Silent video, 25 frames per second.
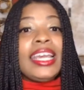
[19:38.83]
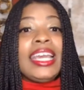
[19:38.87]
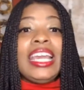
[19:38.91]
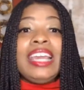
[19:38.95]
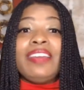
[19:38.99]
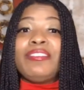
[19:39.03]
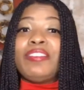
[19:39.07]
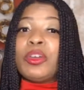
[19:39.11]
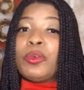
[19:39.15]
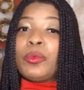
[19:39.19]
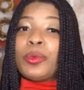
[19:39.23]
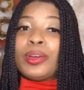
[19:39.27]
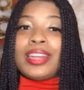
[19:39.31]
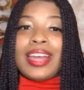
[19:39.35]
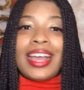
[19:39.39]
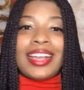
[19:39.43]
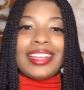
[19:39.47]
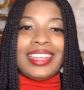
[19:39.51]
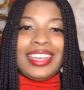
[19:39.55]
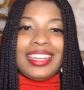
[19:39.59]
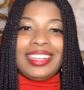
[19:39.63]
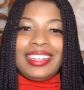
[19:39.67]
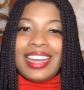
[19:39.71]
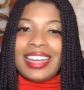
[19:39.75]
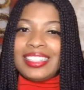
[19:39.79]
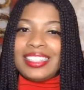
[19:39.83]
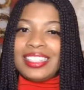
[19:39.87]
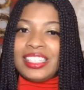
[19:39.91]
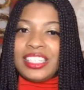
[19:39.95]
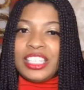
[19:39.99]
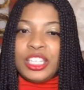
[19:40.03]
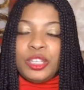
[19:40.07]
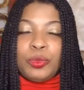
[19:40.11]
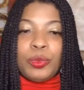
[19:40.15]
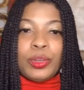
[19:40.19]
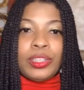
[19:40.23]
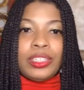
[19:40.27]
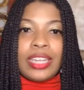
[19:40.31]
even when I cannot
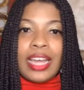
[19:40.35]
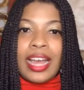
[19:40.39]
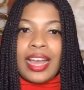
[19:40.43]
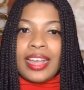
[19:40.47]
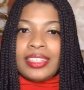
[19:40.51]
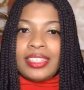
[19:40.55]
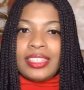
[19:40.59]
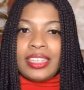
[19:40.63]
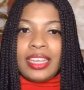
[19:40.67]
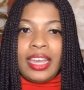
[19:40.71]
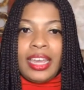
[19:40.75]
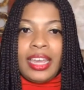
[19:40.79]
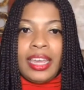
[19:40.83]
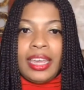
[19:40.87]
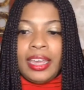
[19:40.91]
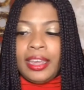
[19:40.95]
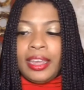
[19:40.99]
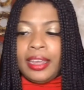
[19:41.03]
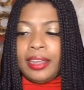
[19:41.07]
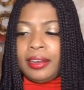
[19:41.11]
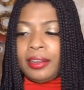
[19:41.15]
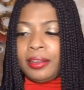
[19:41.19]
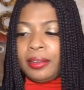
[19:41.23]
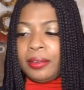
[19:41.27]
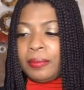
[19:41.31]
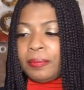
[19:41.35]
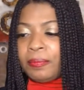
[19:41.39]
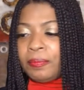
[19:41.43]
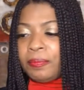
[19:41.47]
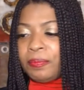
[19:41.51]
see what lies ahead.